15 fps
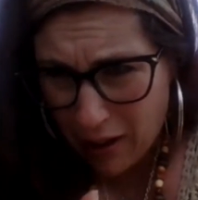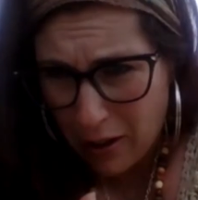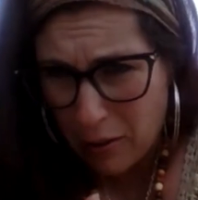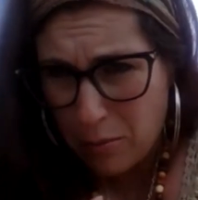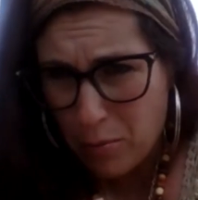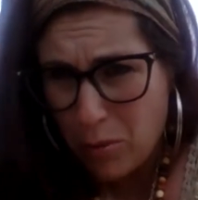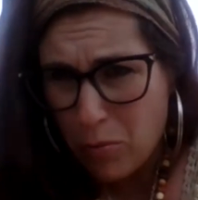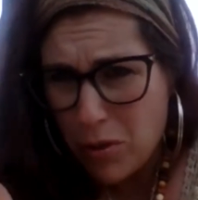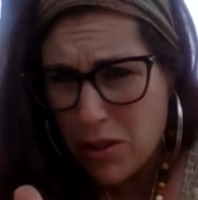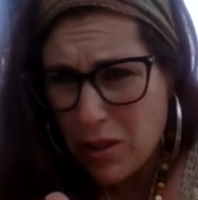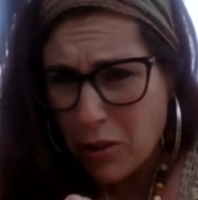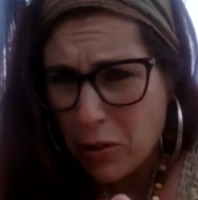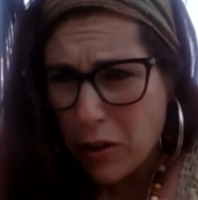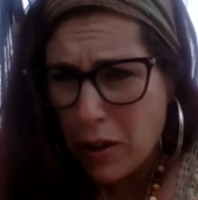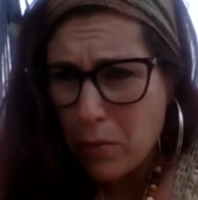was
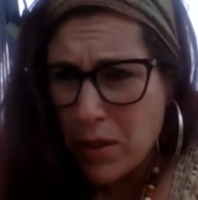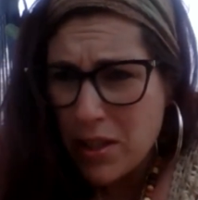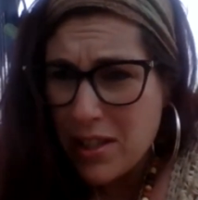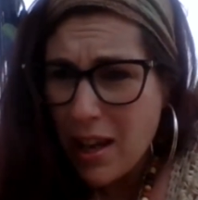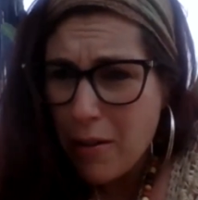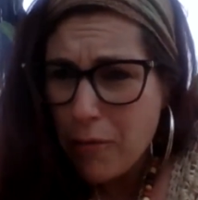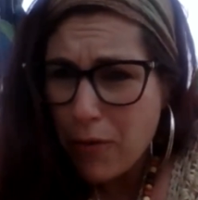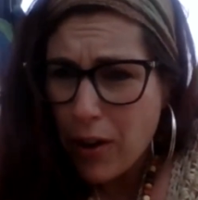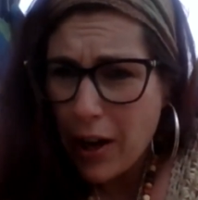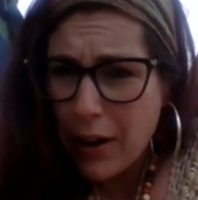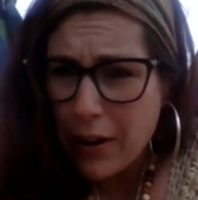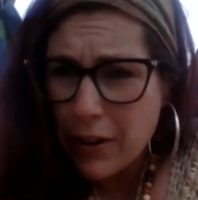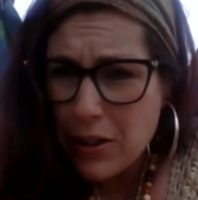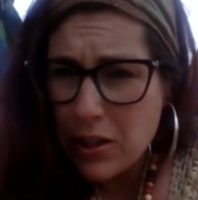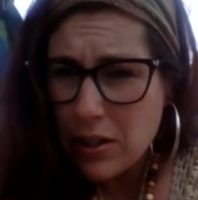agreeing with
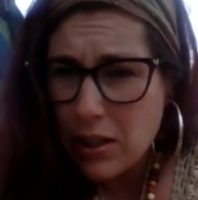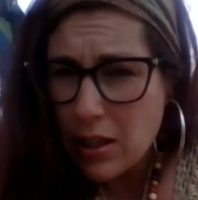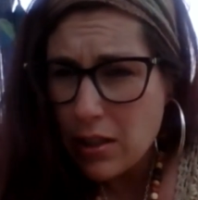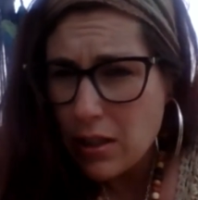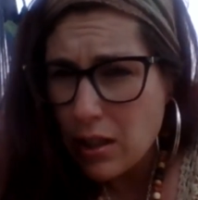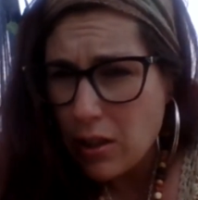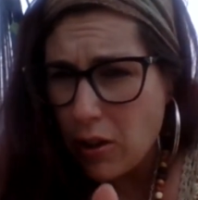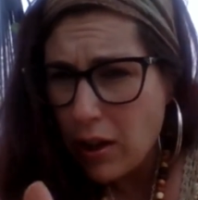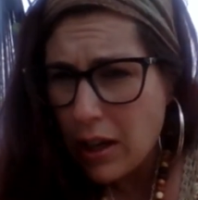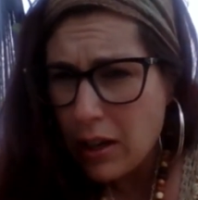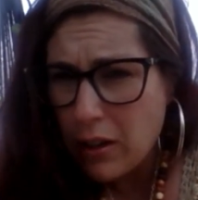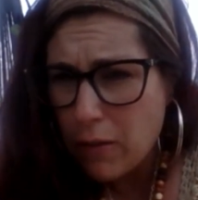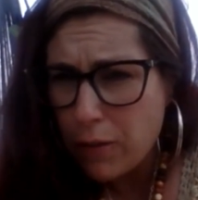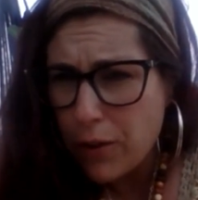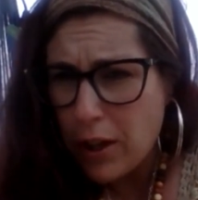Sapphire, and she says, I know
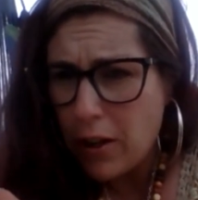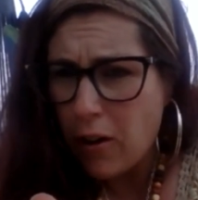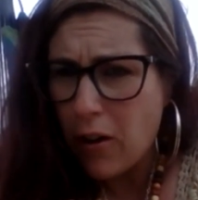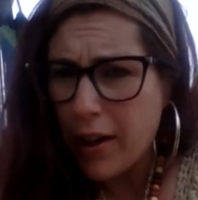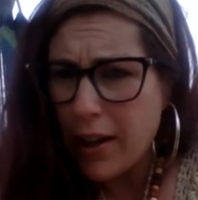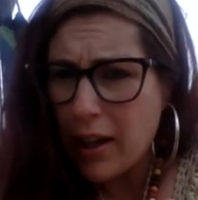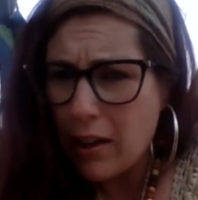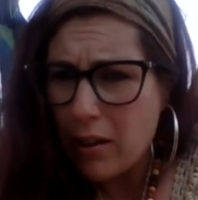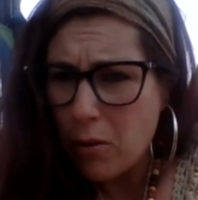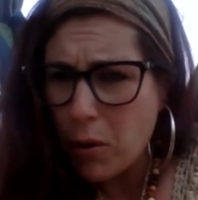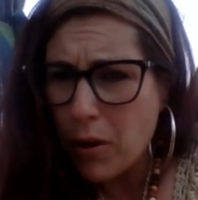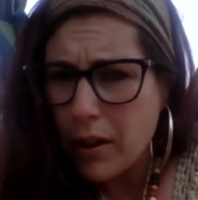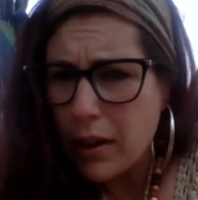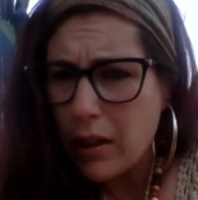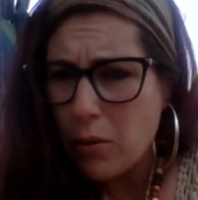how you feel. I can't
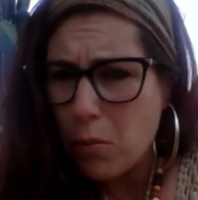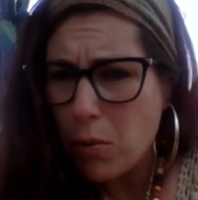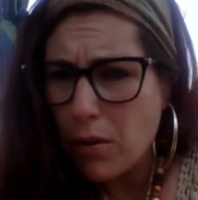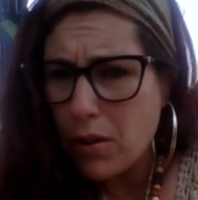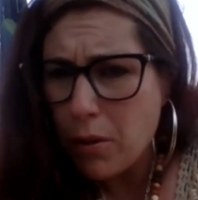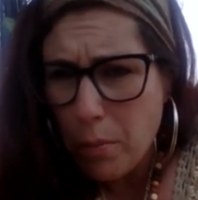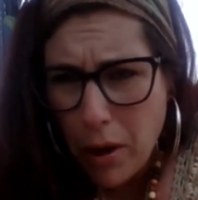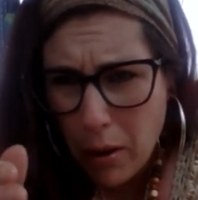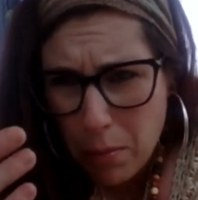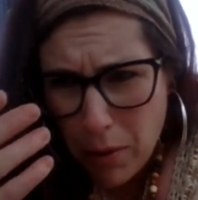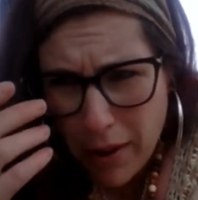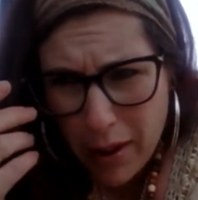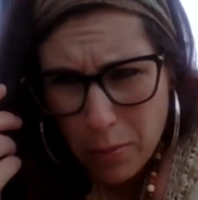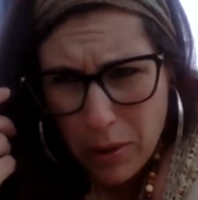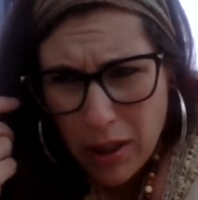work anymore in the
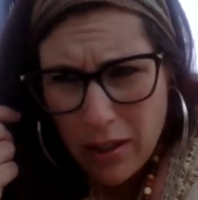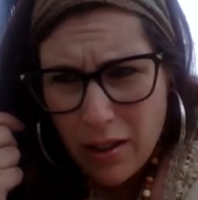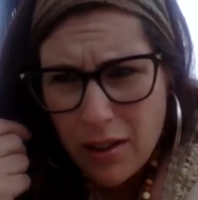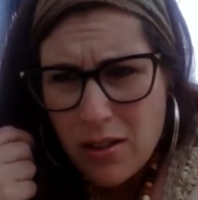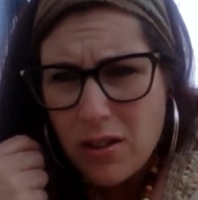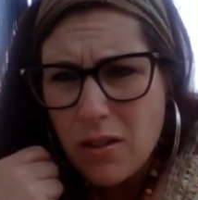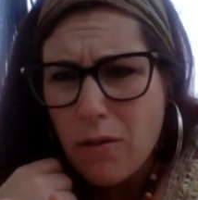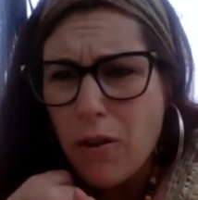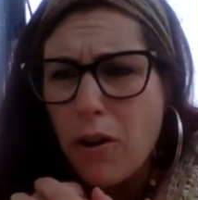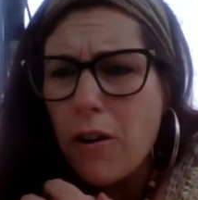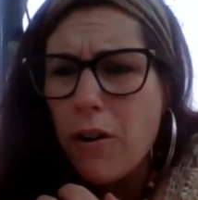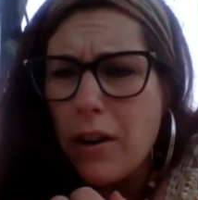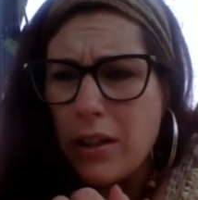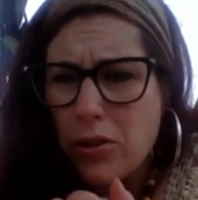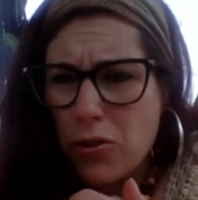public because of
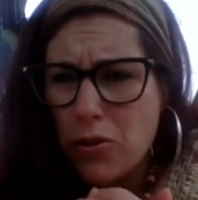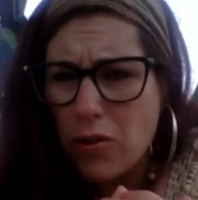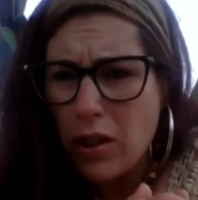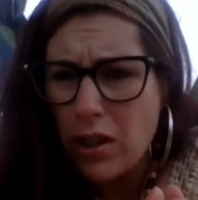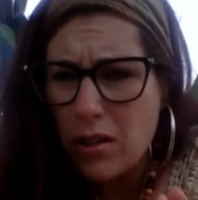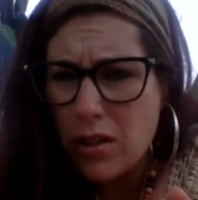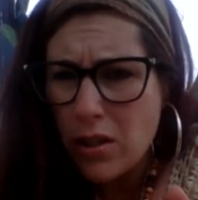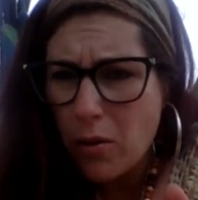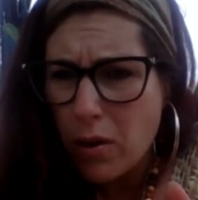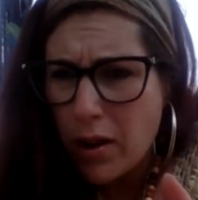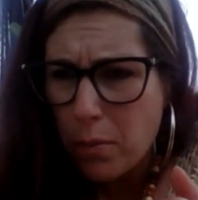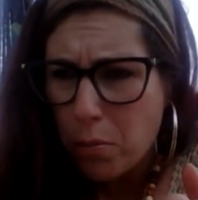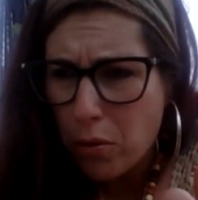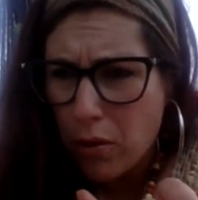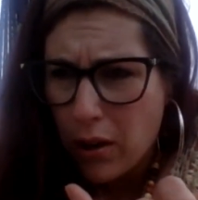her injury, so I
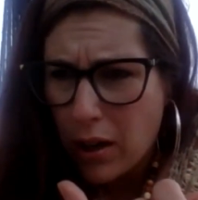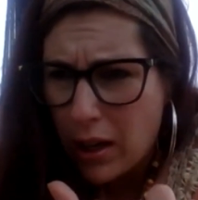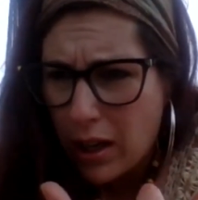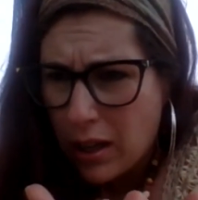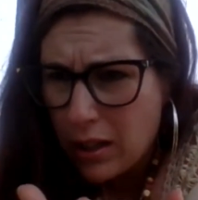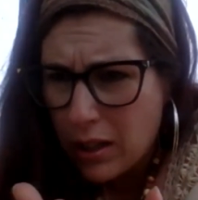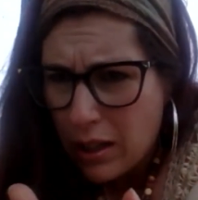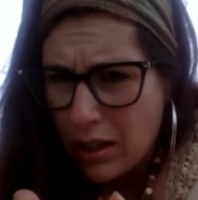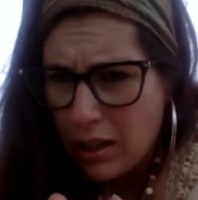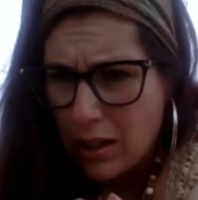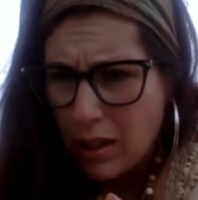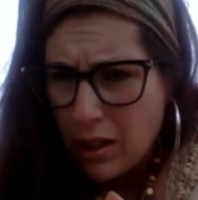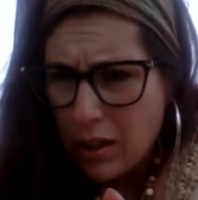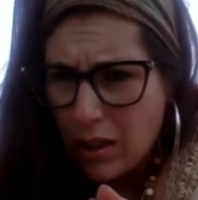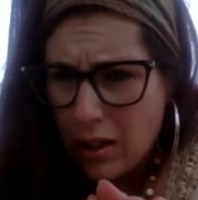prayed
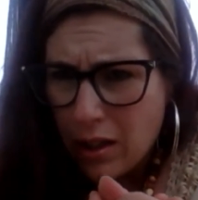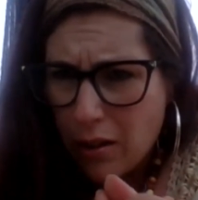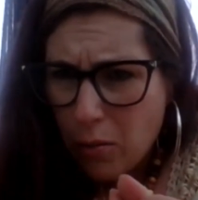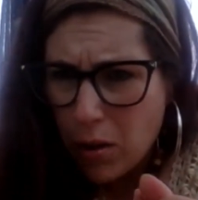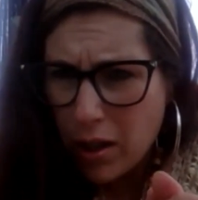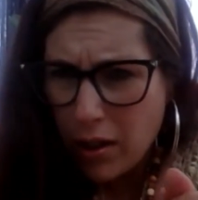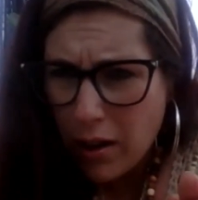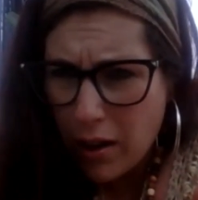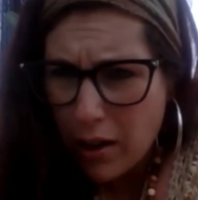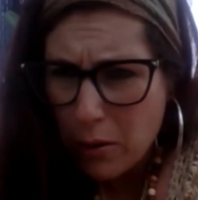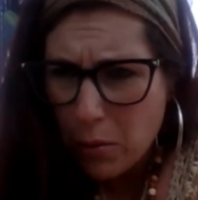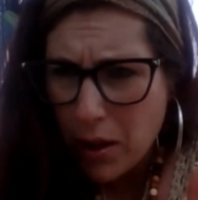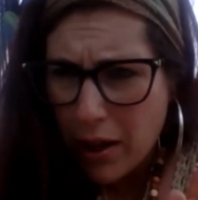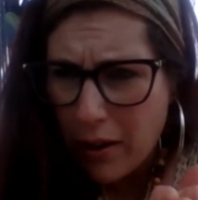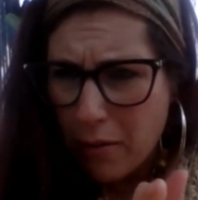what God would
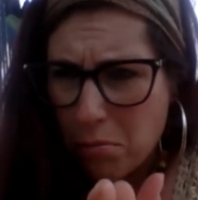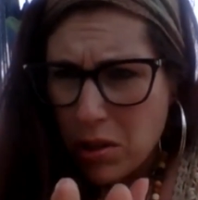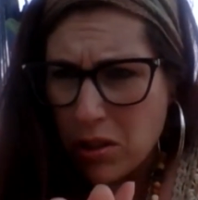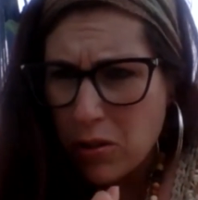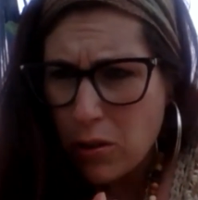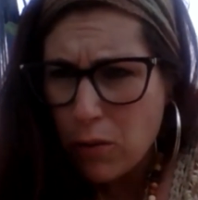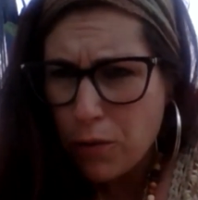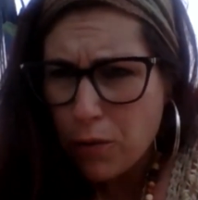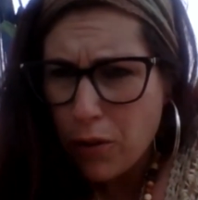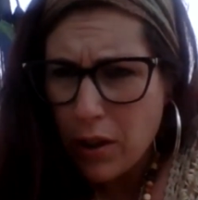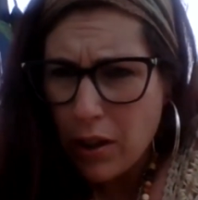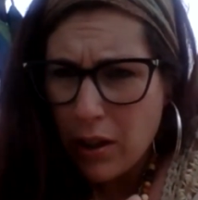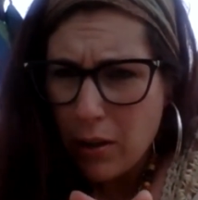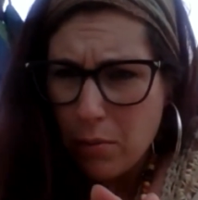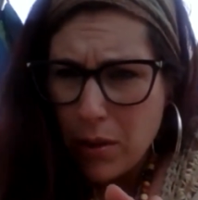have me do for
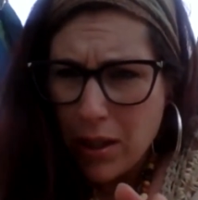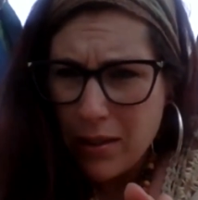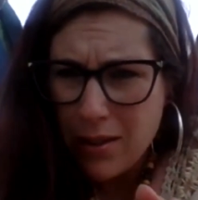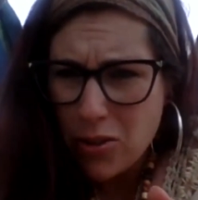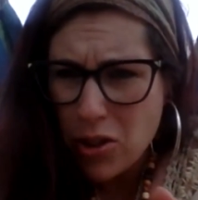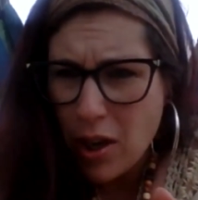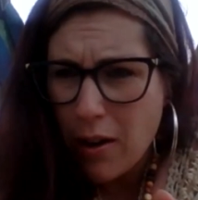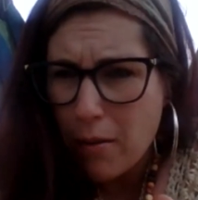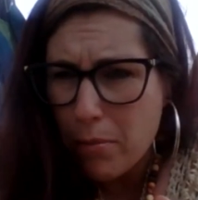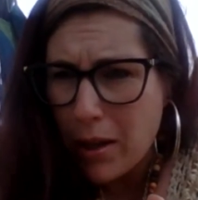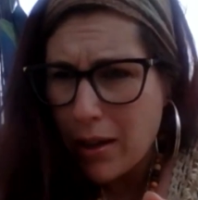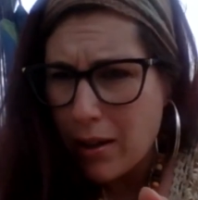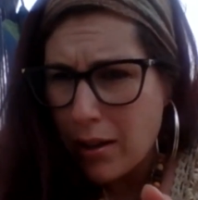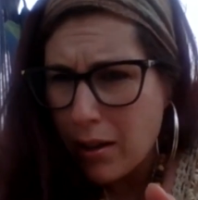him. Then the job at,